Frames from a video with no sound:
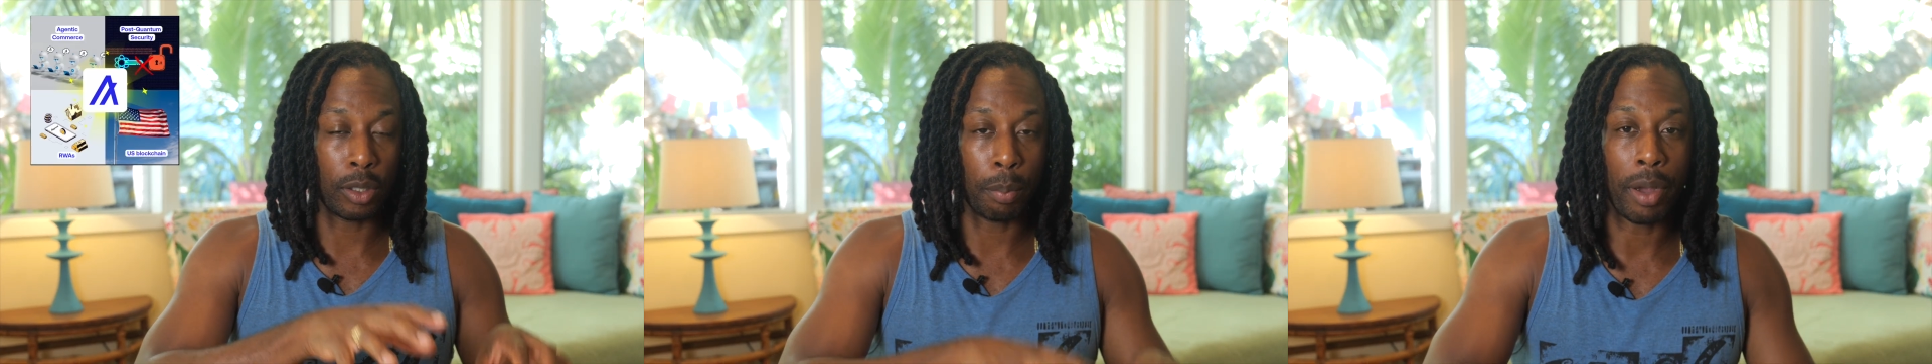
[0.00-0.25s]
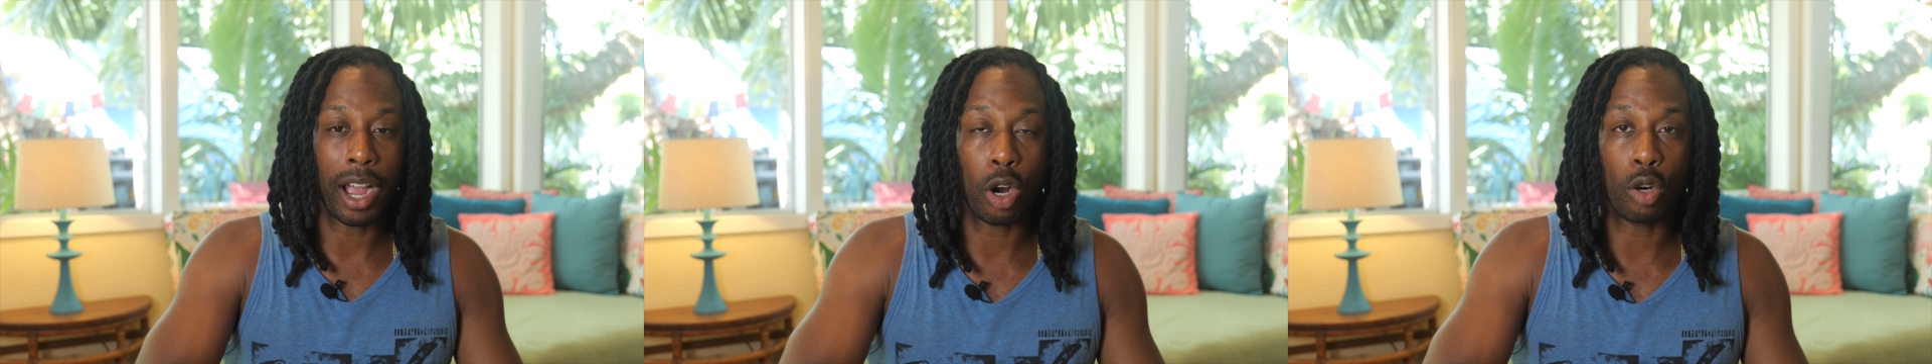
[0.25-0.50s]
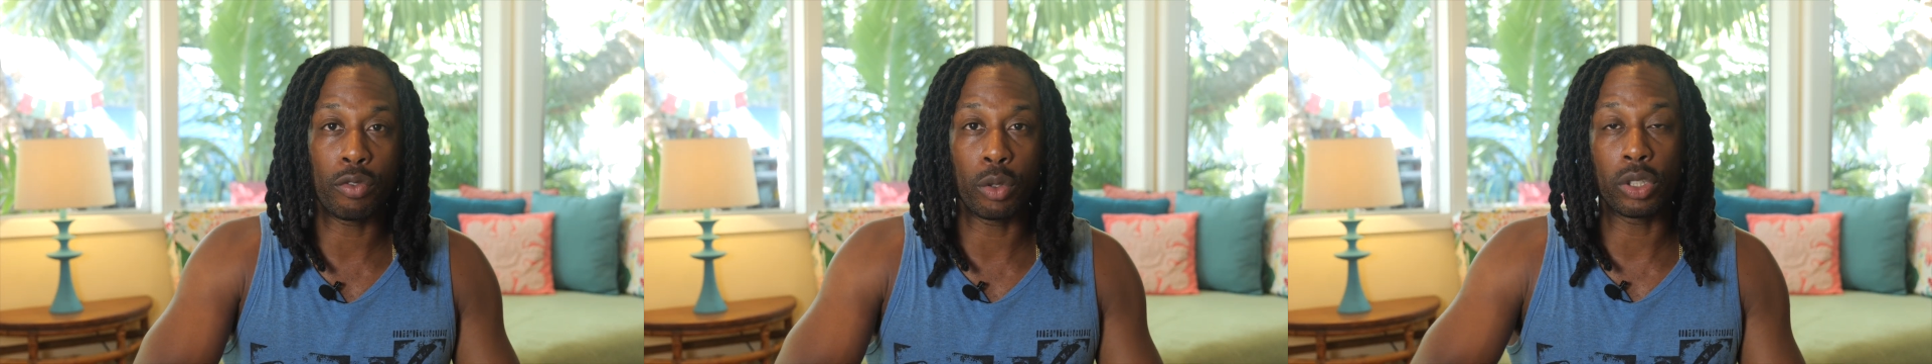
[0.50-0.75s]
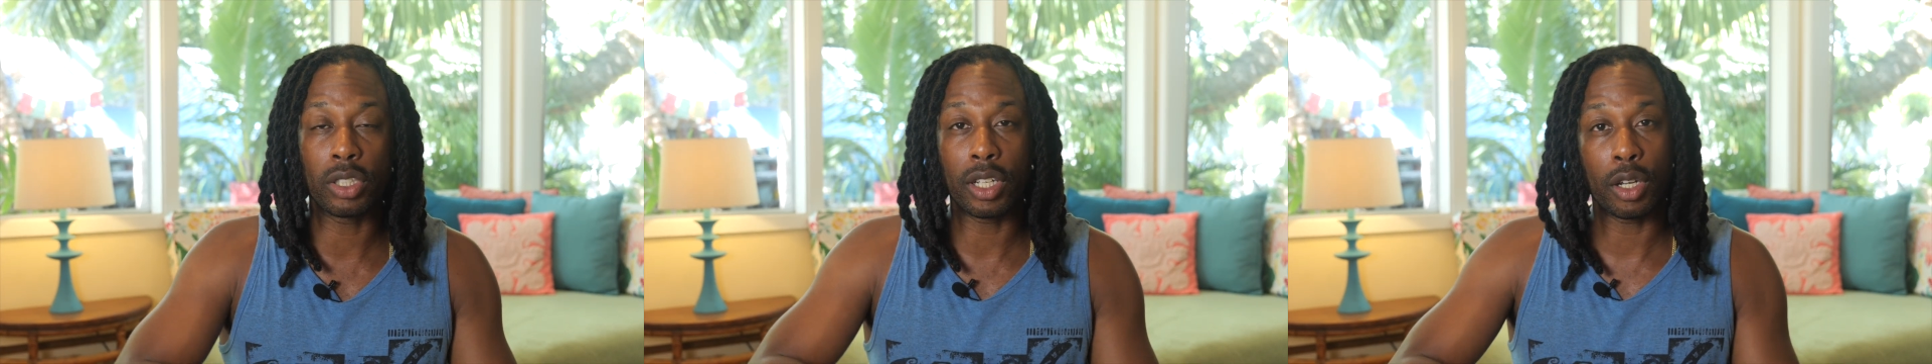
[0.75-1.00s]
Some
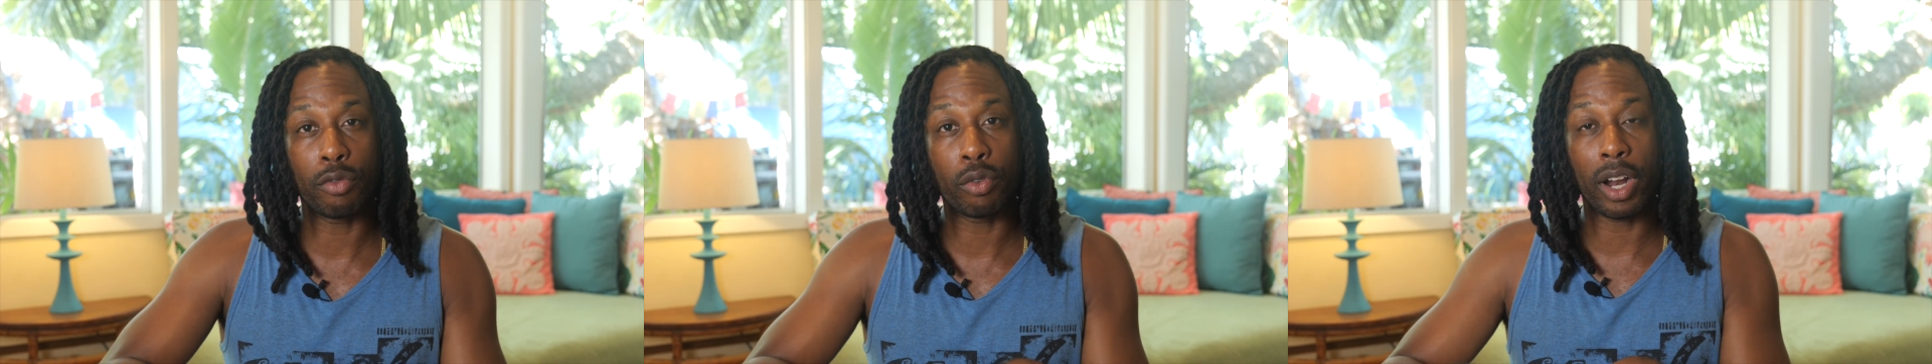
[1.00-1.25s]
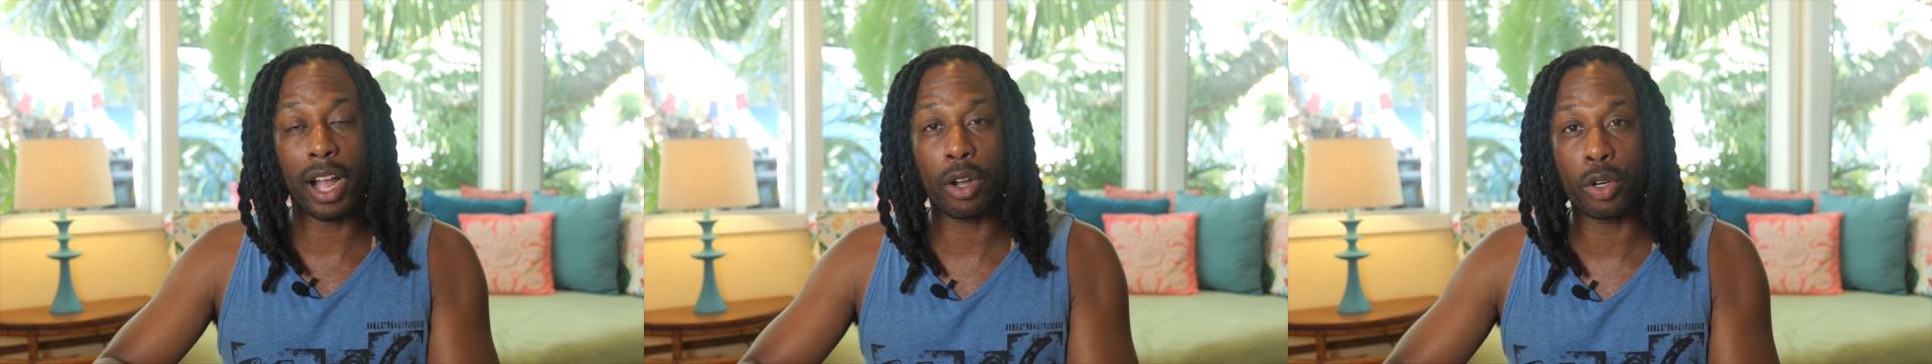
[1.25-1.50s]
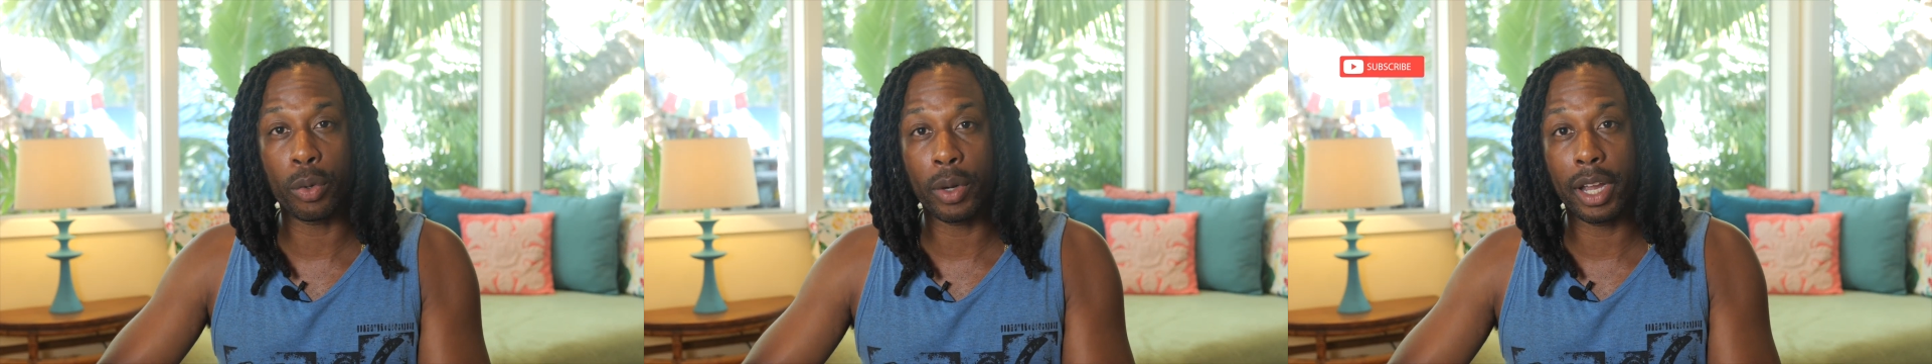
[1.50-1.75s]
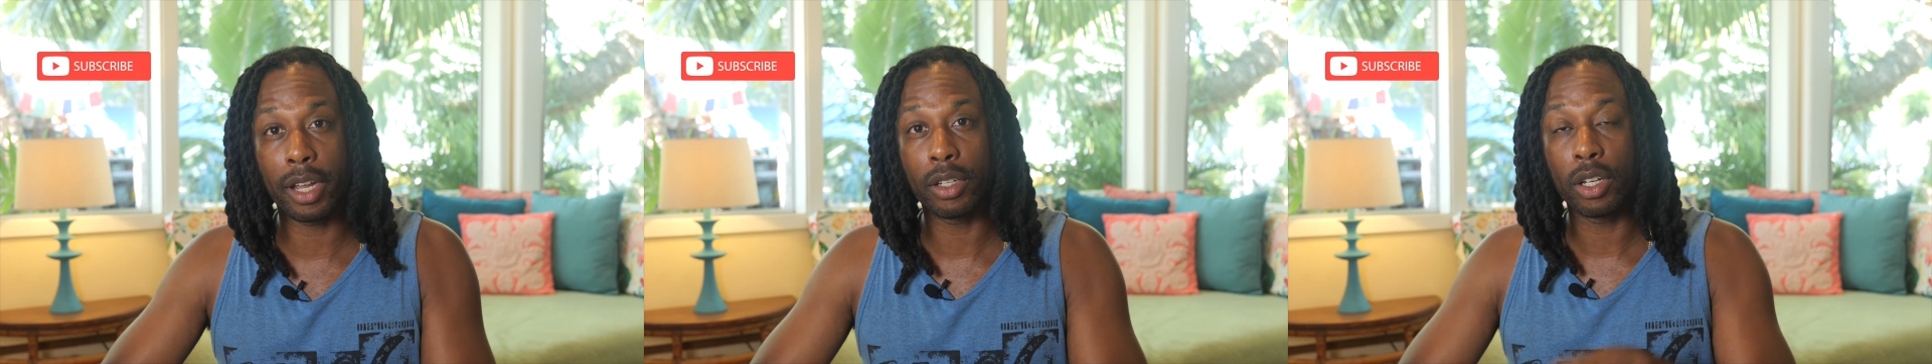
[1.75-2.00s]
powerful stuff for
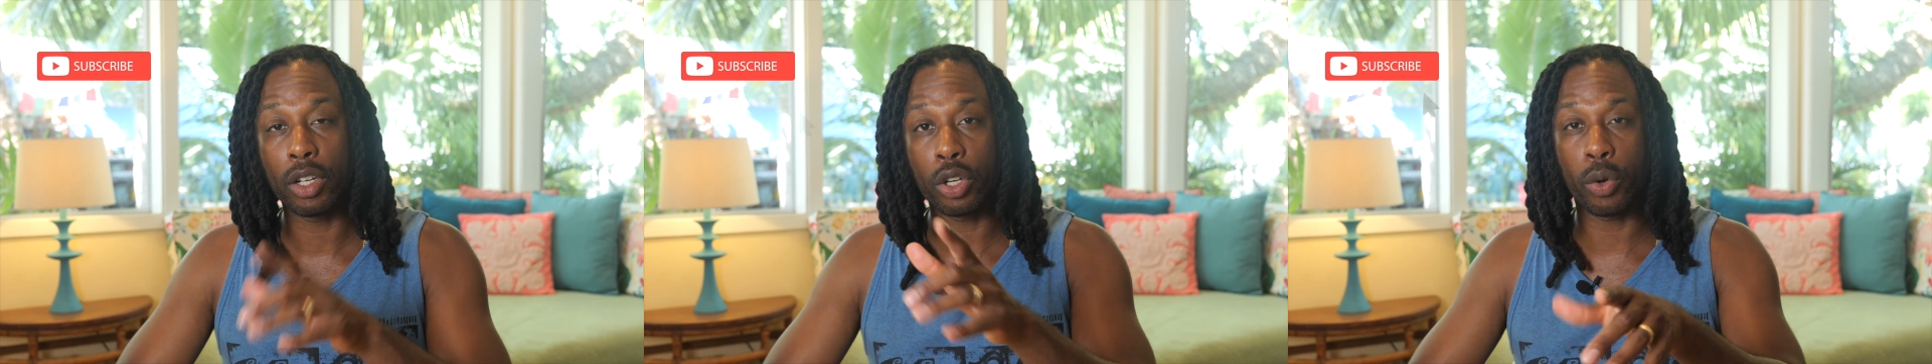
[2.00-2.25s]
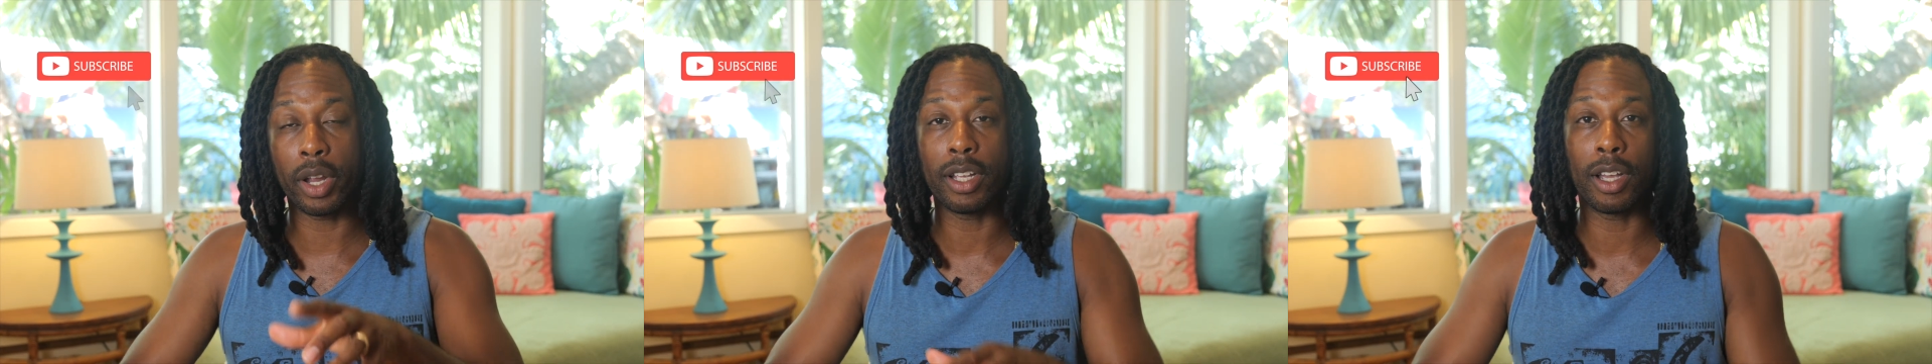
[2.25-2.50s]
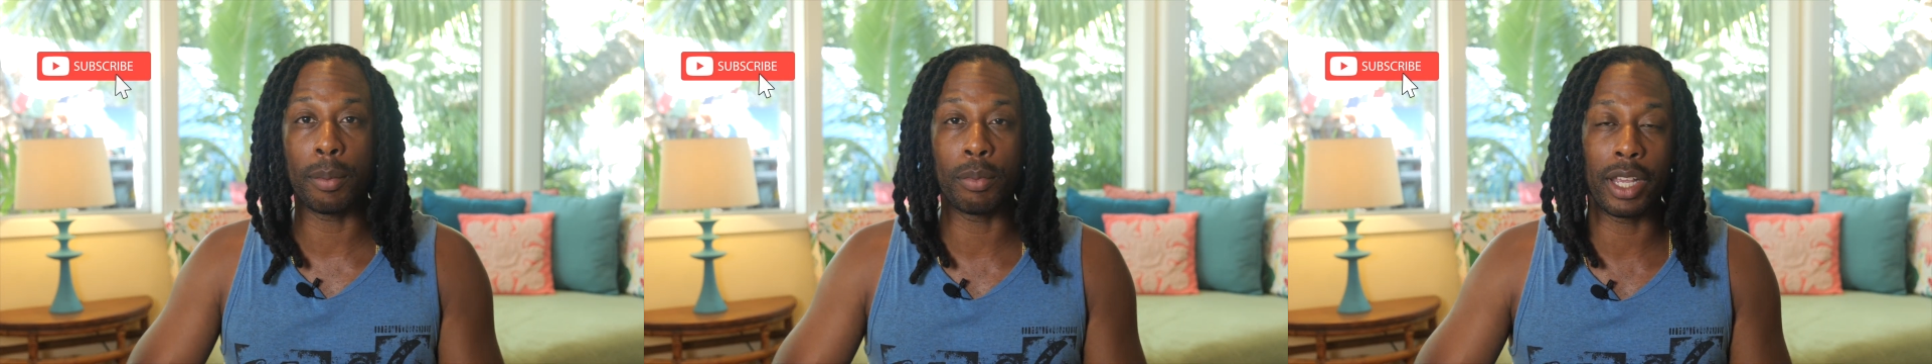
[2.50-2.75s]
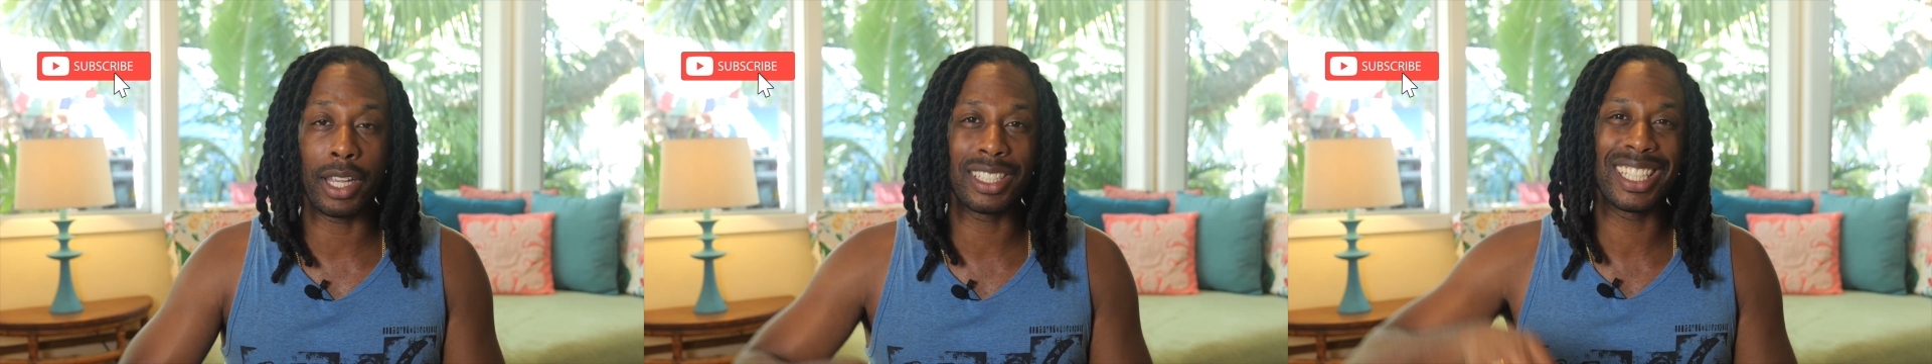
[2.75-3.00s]
Algorand great
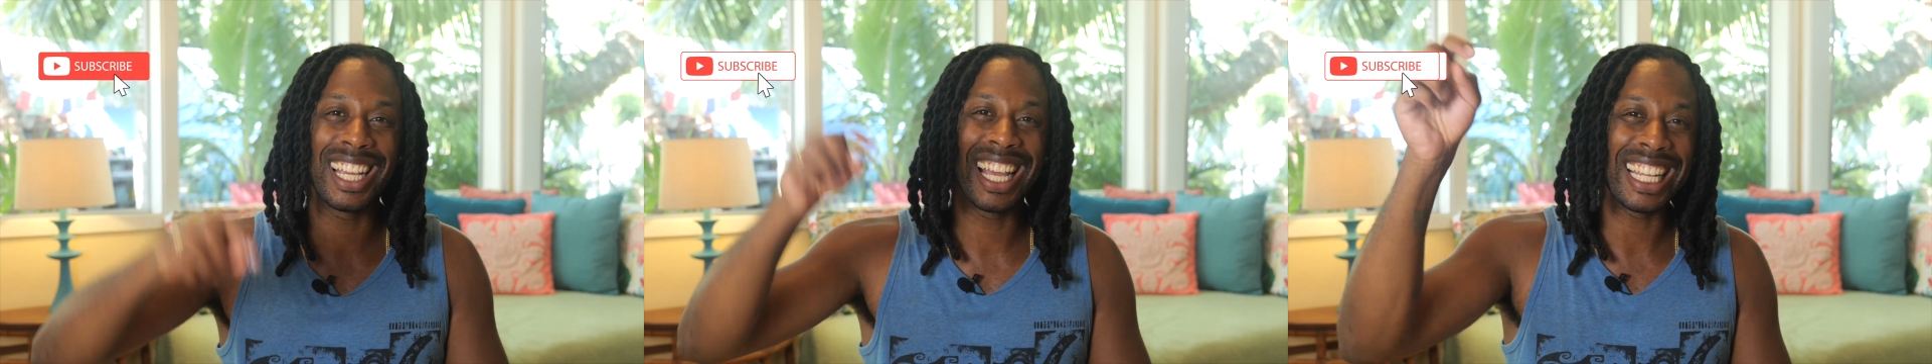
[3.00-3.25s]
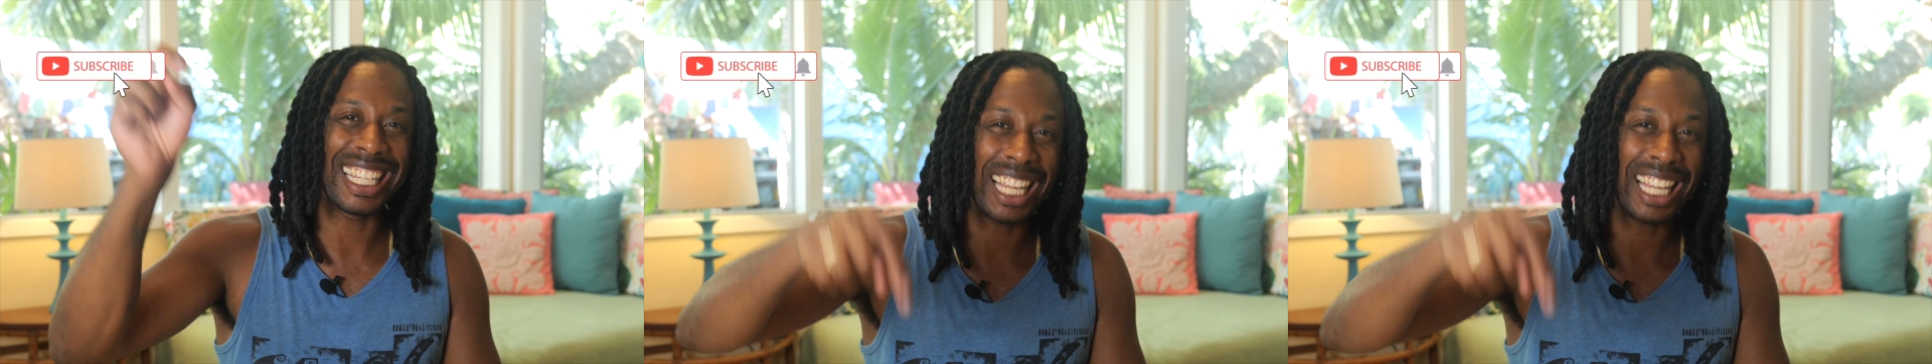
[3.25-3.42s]
updates.